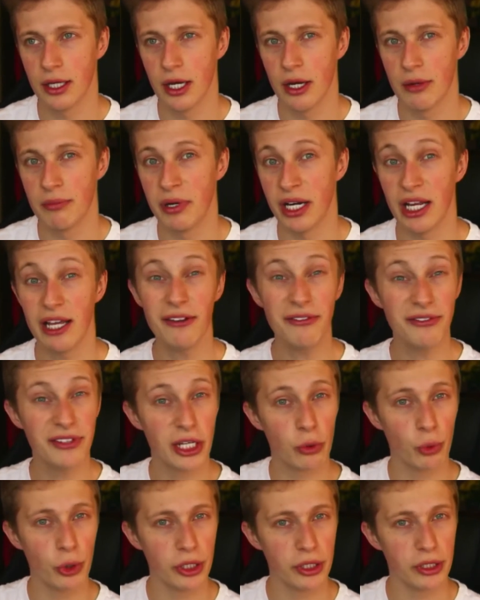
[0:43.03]
but if they
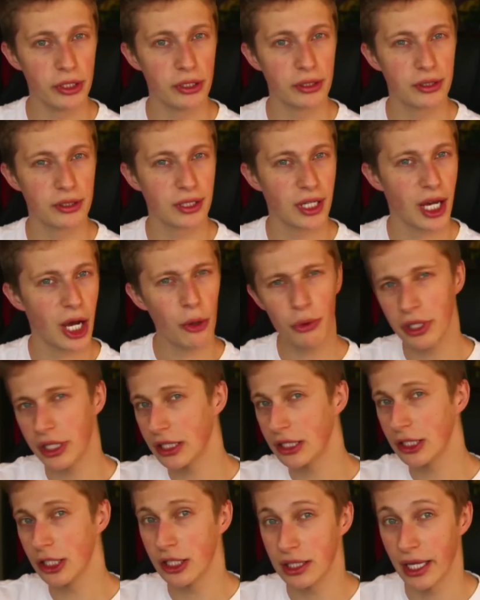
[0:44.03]
would, how would it
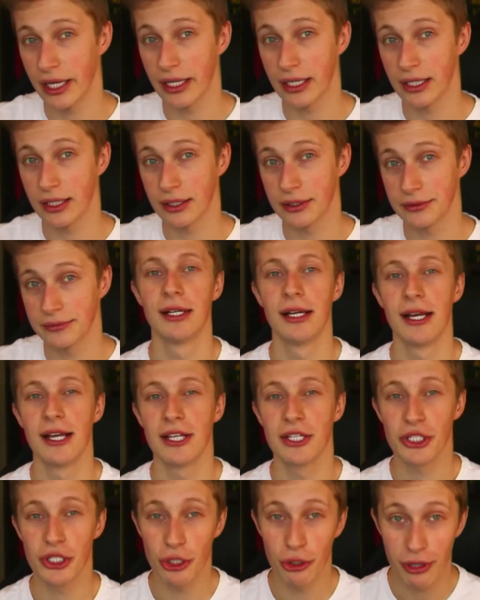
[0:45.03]
look like?
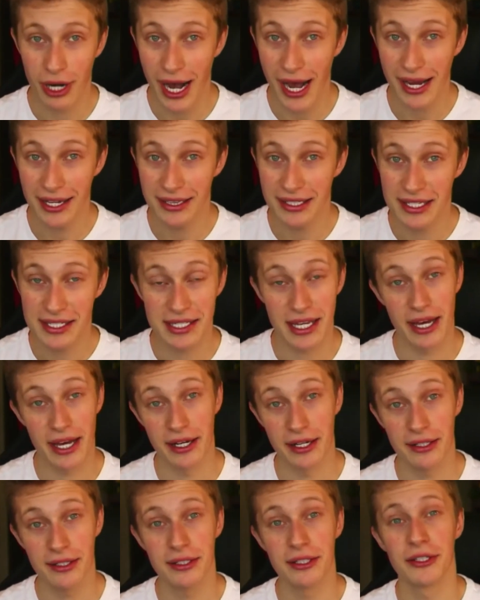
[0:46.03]
So I
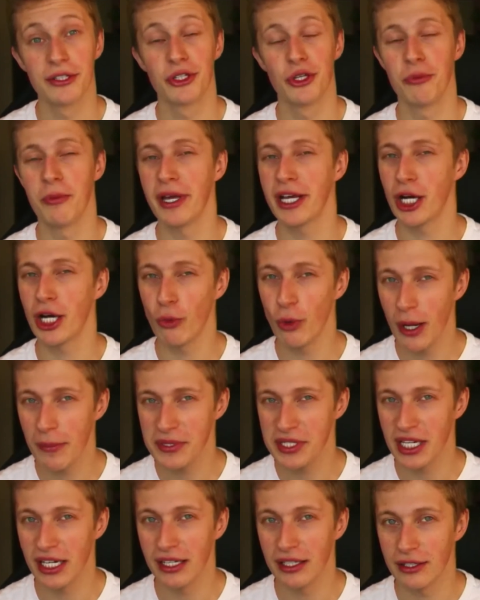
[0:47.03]
decided to make a
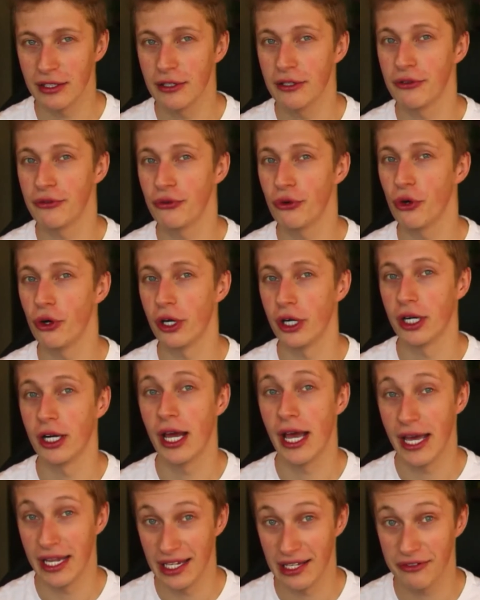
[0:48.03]
website for
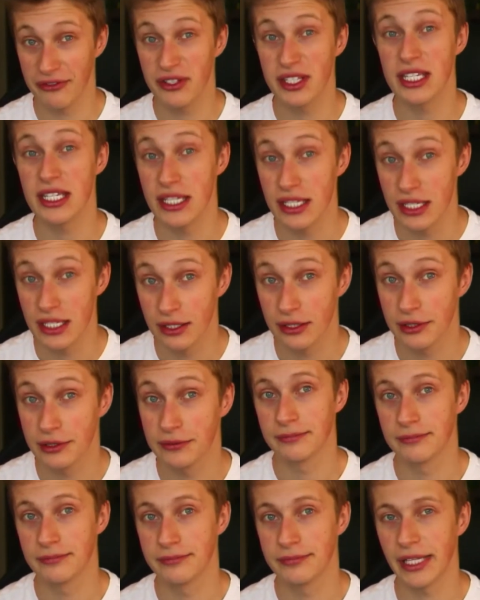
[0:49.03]
NFT.
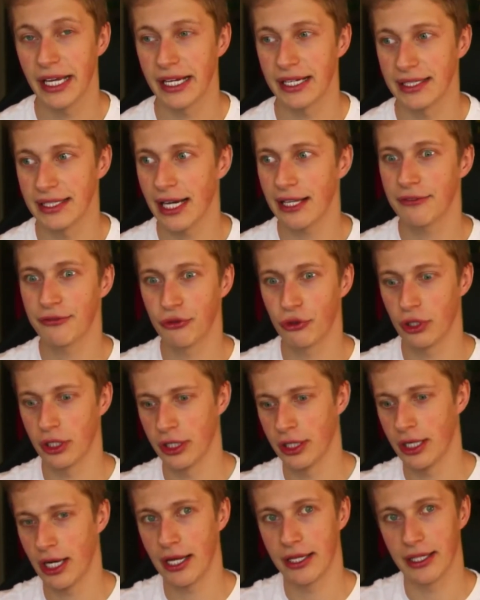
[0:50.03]
Like, not for an